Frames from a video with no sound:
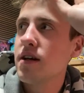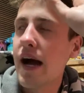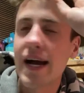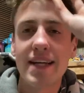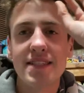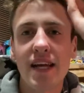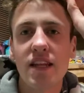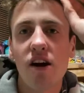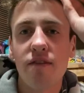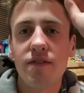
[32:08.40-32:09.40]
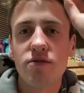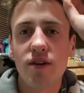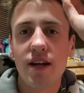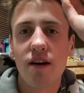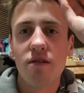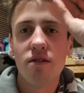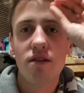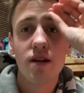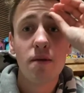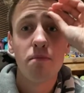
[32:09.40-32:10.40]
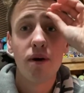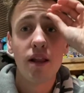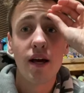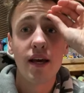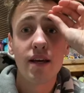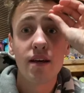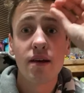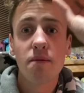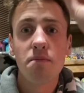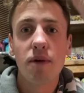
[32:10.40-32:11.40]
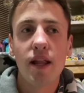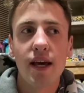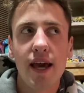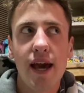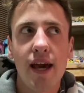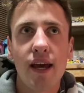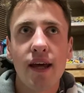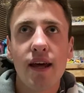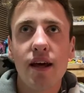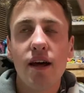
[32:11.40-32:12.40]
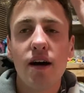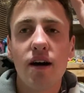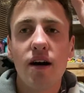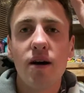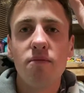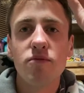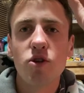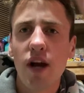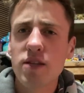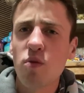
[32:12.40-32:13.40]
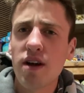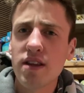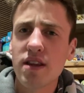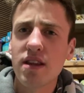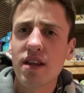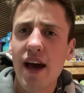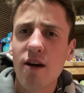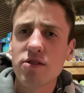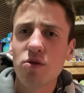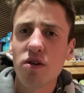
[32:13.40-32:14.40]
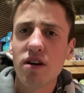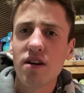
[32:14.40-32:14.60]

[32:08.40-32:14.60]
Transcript: I gotta stay in the office right now. But like, but like, hey, um, you guys want the house tour?